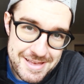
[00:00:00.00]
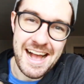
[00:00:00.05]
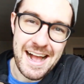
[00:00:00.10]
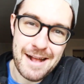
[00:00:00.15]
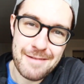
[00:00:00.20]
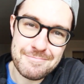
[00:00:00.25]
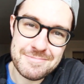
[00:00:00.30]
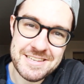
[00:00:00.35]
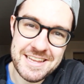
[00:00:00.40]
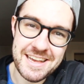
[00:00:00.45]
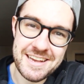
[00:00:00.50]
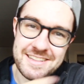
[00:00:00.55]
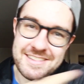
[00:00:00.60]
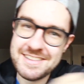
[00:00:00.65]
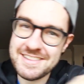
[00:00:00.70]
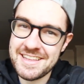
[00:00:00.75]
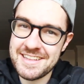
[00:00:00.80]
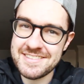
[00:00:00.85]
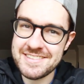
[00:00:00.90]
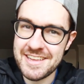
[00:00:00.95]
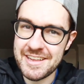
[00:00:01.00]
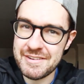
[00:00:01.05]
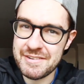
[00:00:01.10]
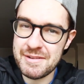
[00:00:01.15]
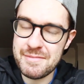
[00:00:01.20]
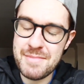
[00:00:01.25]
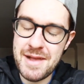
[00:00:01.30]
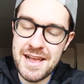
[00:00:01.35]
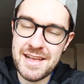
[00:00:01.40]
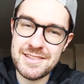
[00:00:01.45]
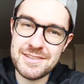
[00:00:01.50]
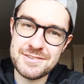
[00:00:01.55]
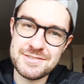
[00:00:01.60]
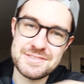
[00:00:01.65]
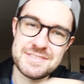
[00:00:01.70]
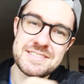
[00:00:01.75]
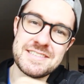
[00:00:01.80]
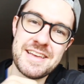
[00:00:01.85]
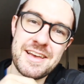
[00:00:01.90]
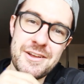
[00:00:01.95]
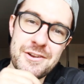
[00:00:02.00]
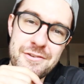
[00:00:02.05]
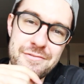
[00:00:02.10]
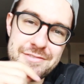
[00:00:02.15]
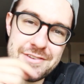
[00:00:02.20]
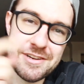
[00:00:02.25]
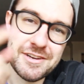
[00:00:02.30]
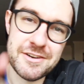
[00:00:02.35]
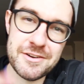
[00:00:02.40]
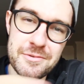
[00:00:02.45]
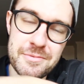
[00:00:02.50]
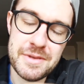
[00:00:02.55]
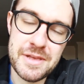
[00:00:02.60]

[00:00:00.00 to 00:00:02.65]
I'm Declan, that's Henry. Milo's down over here.